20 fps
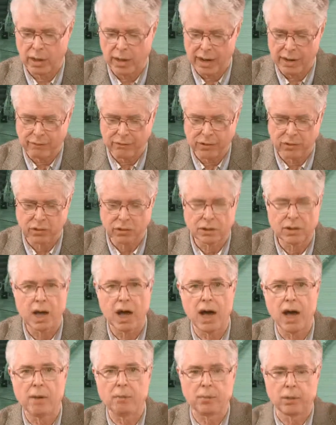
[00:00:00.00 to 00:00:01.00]
We have to
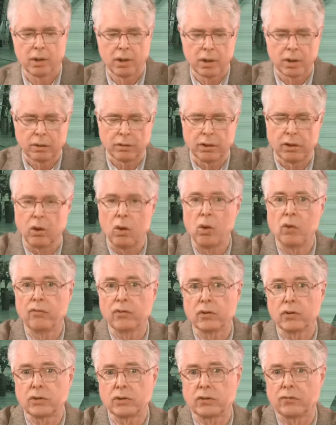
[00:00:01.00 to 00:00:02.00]
stop the
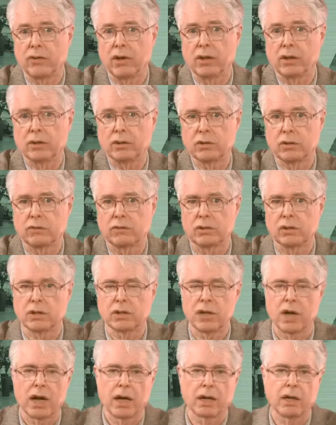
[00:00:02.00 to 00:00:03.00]
over surveillance of
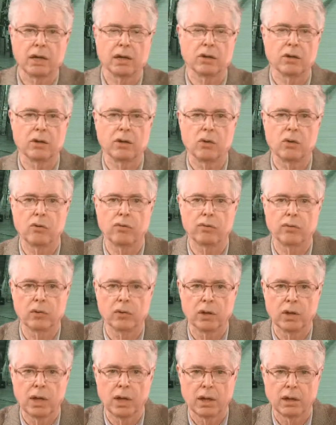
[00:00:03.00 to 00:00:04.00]
society and the
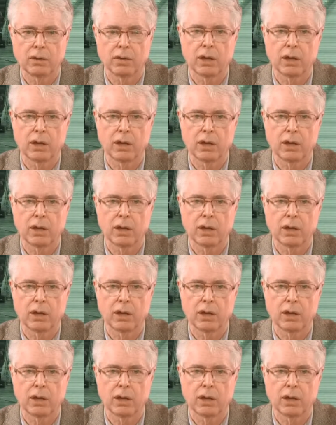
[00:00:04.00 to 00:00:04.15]
over